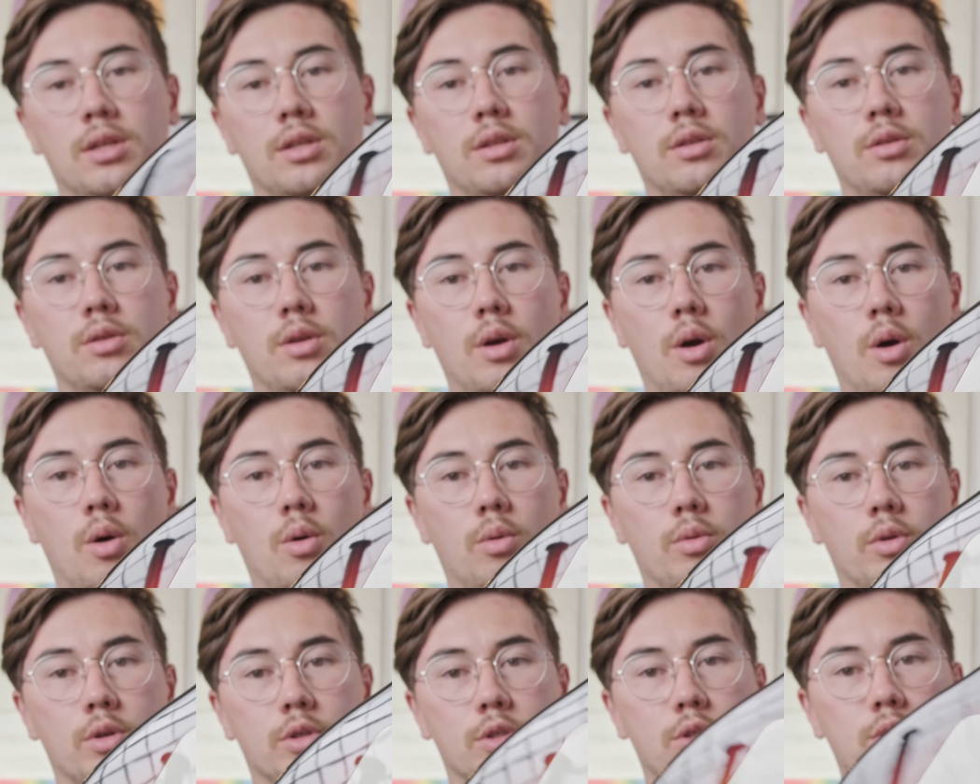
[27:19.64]

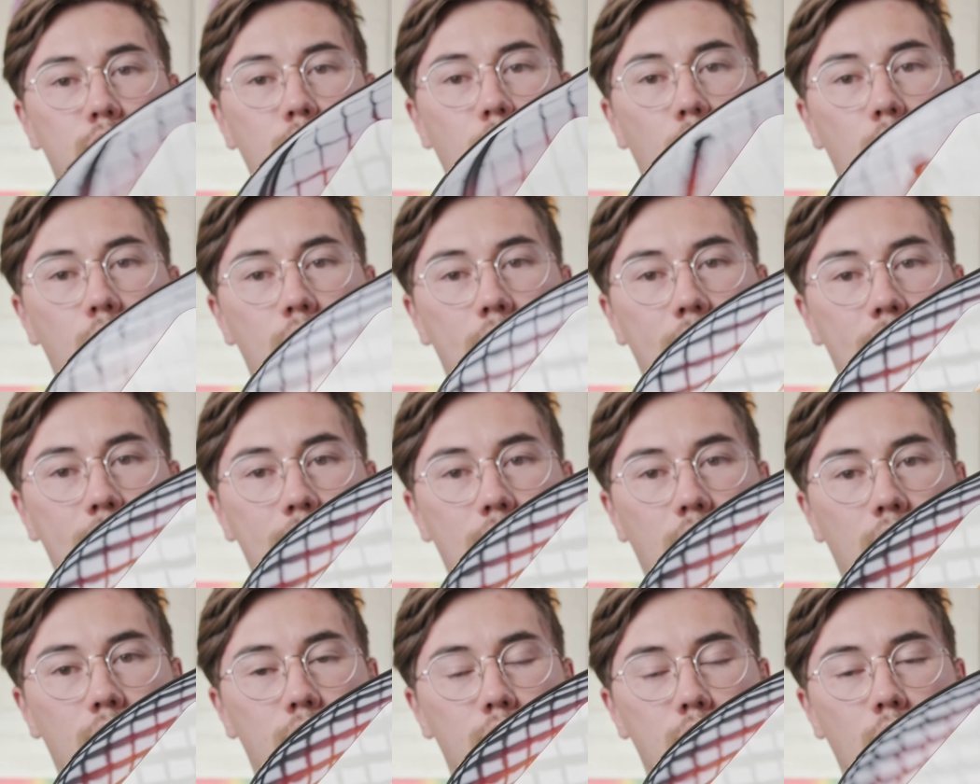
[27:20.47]
There's no
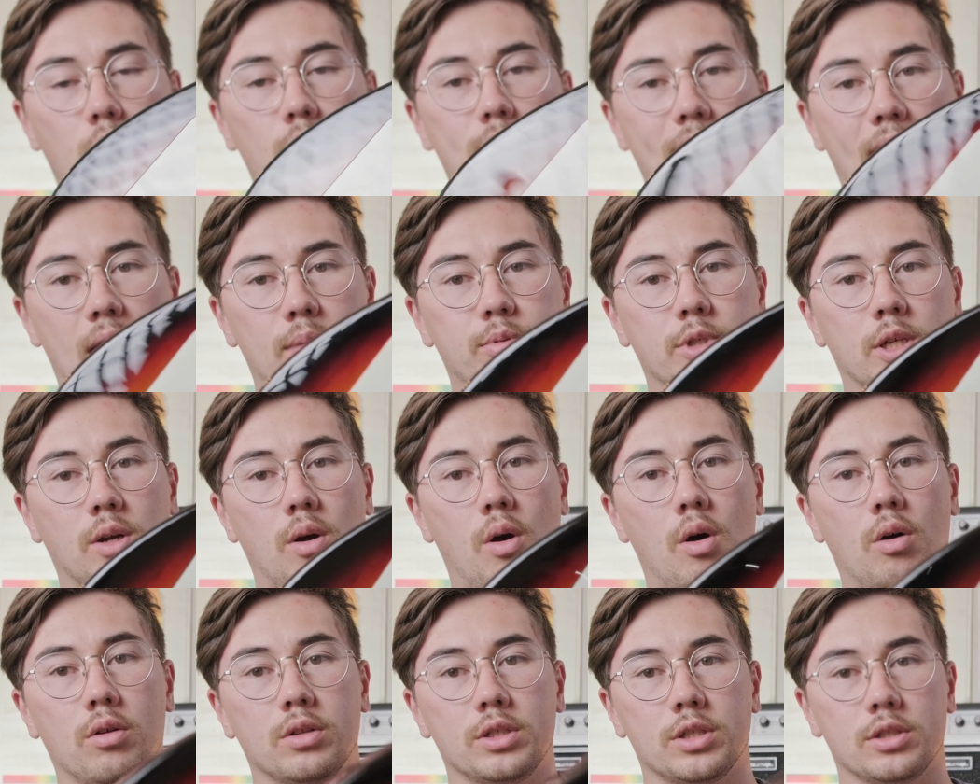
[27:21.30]
gaps at
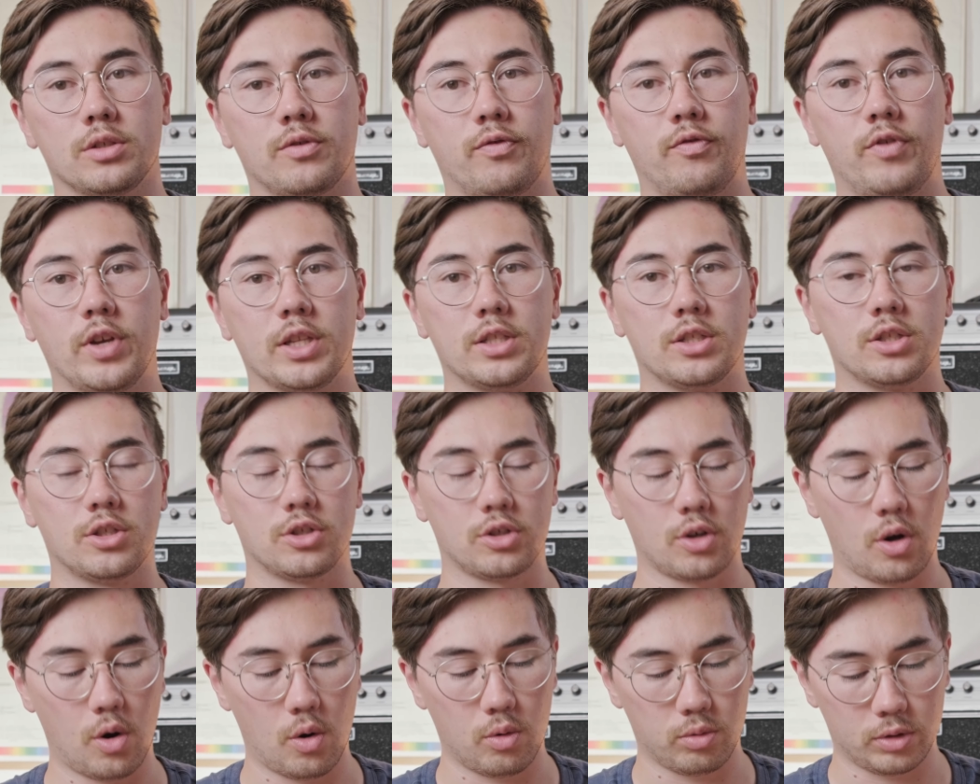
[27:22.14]
all. It just fits
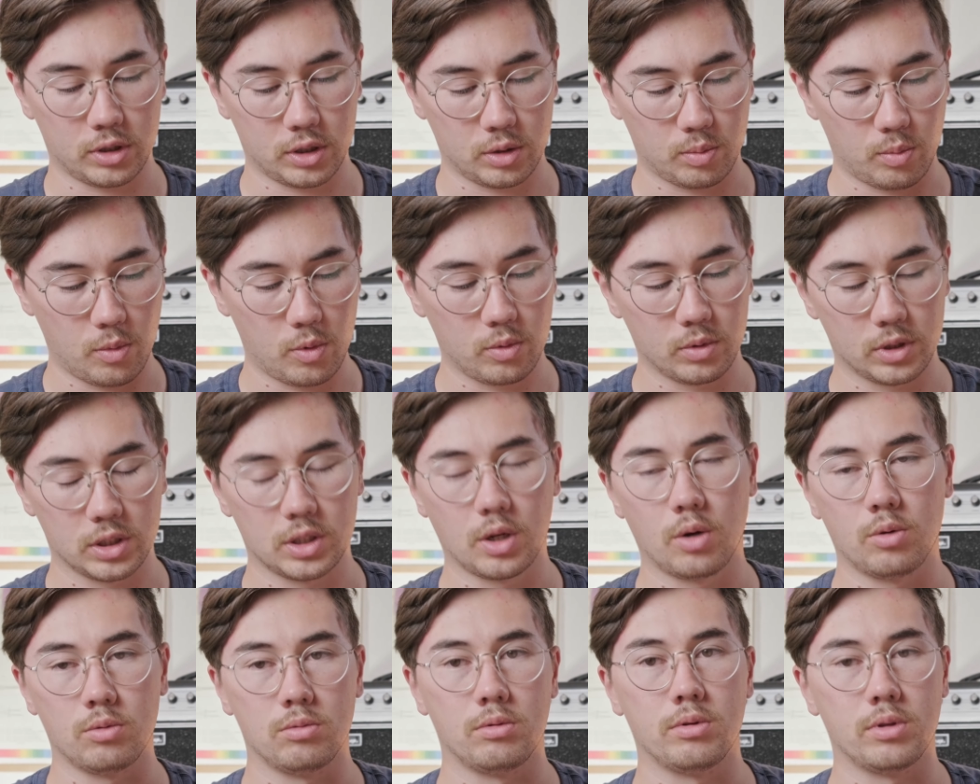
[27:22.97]
so smooth,
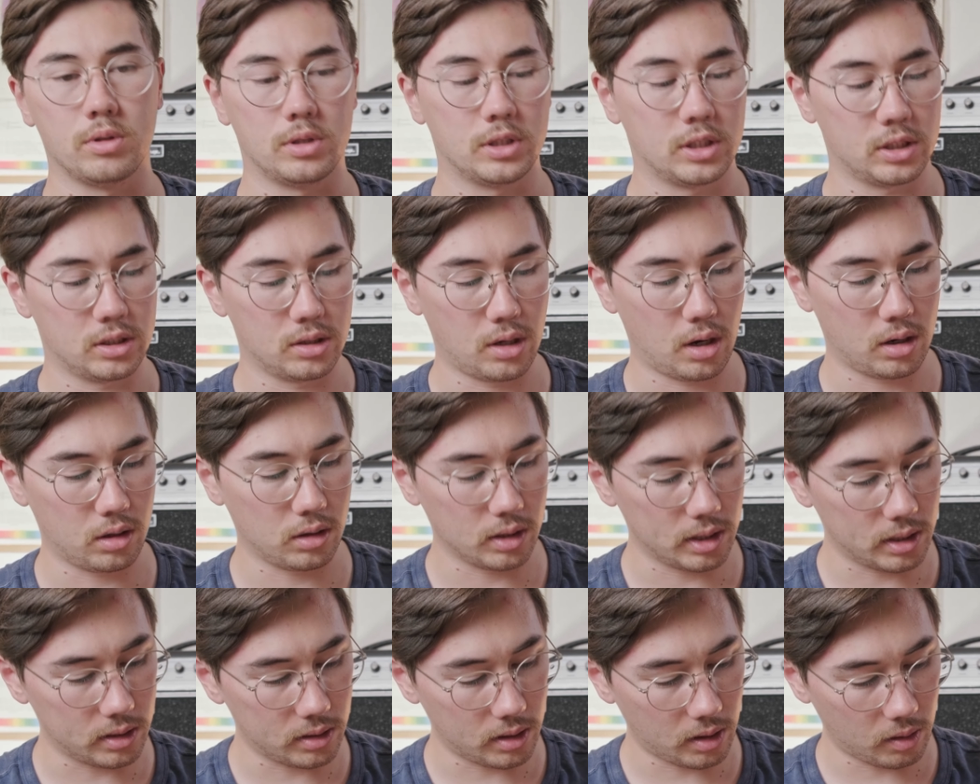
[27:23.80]
so
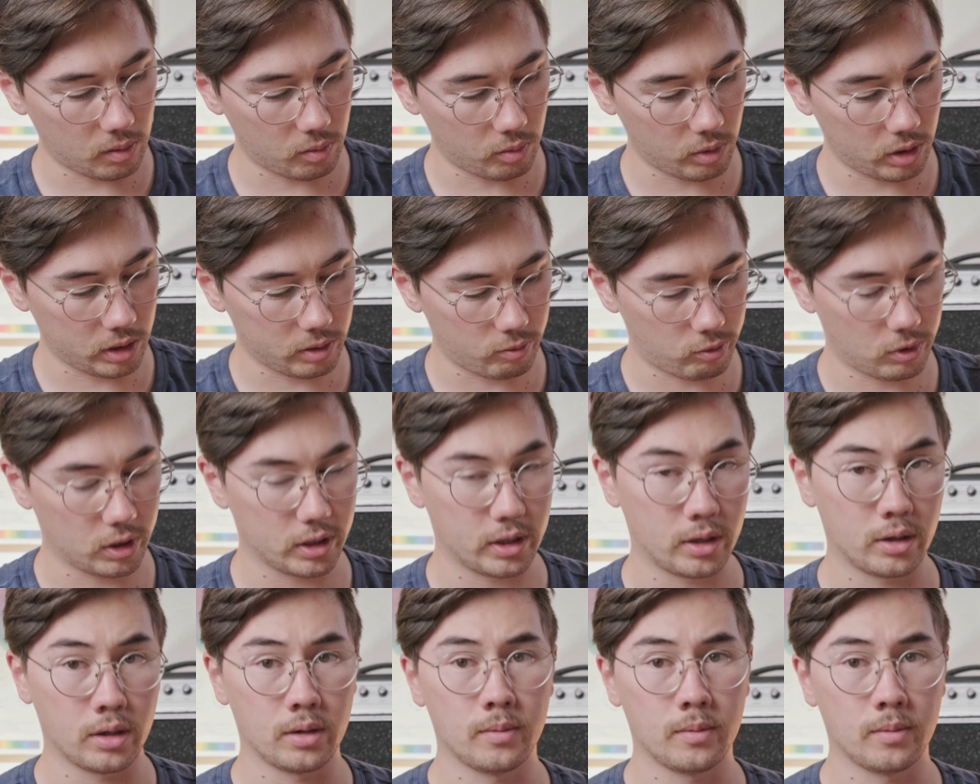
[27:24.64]
snugly in there. Really, really good.